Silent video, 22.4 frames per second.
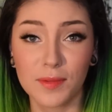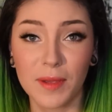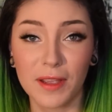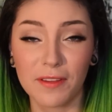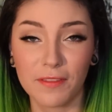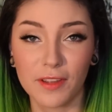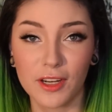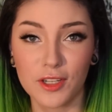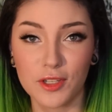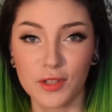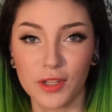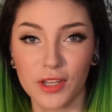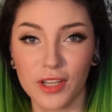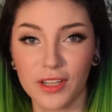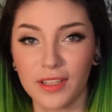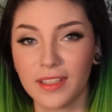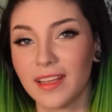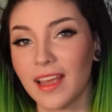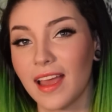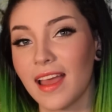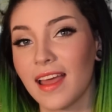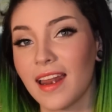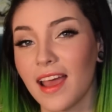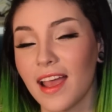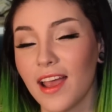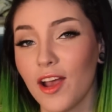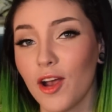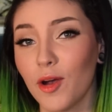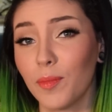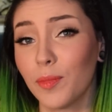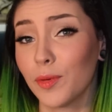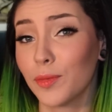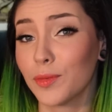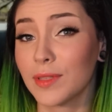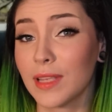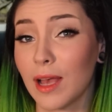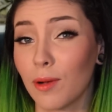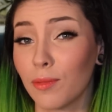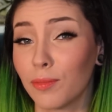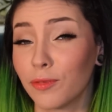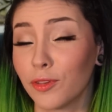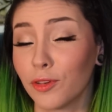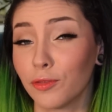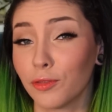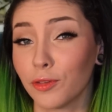my finished look, and I hope it was
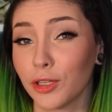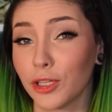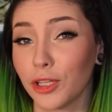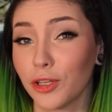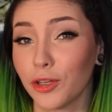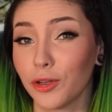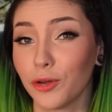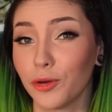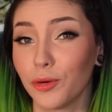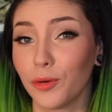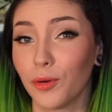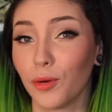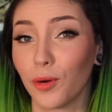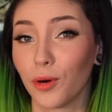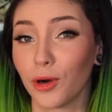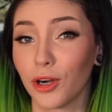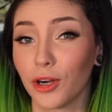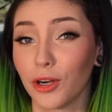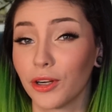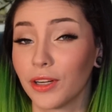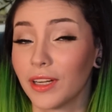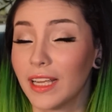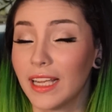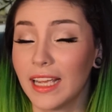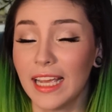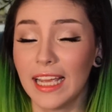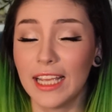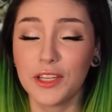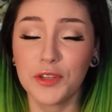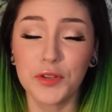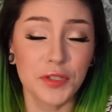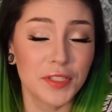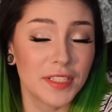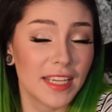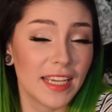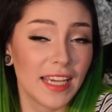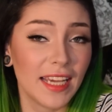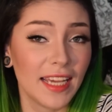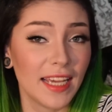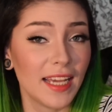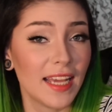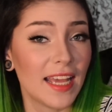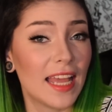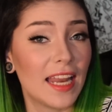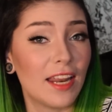helpful for you or
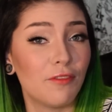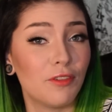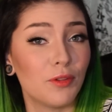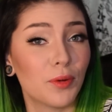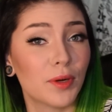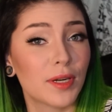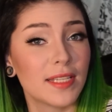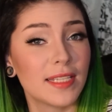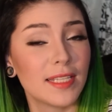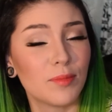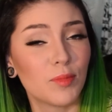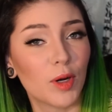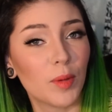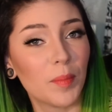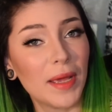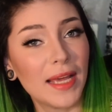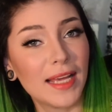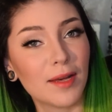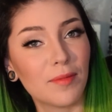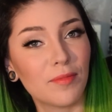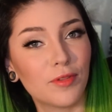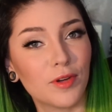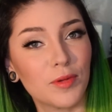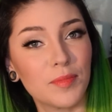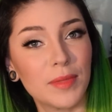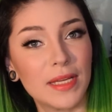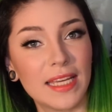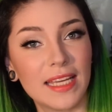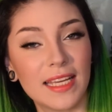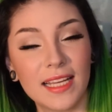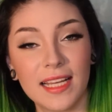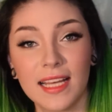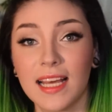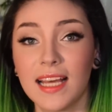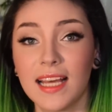interesting. And if you want to see more makeup from me,